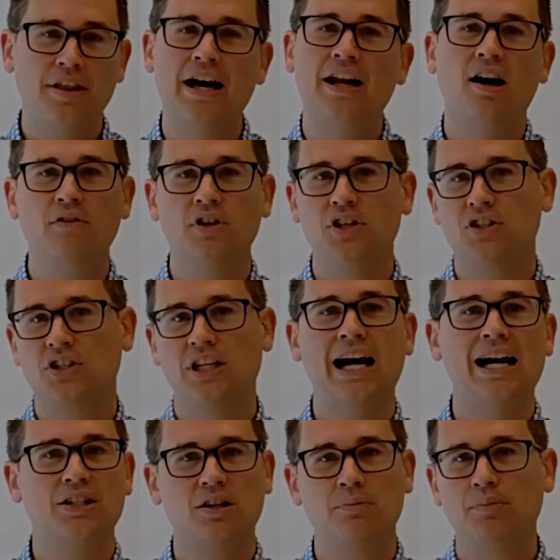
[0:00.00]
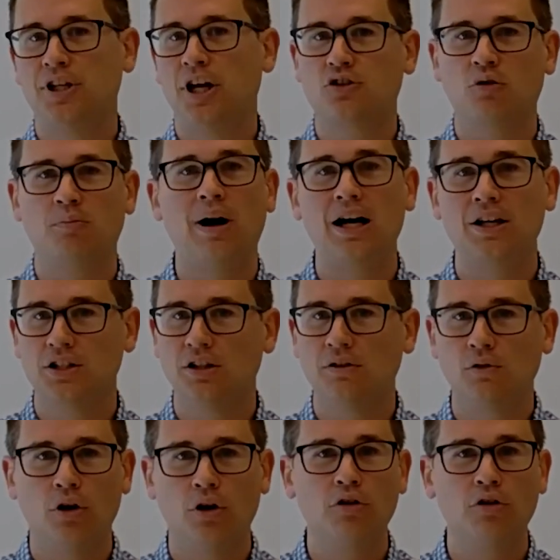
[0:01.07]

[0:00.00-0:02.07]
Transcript: that obviously has some potential positive